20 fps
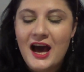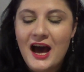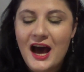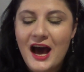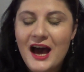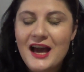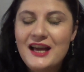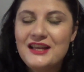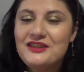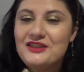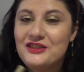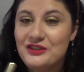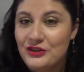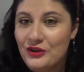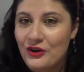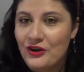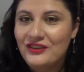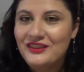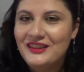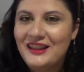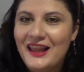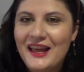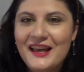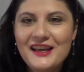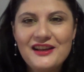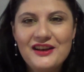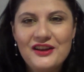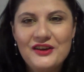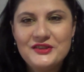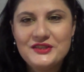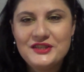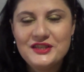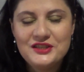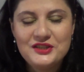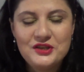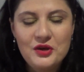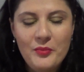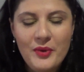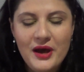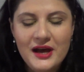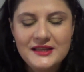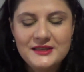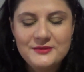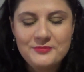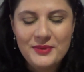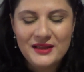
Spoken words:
I don't like glosses so much,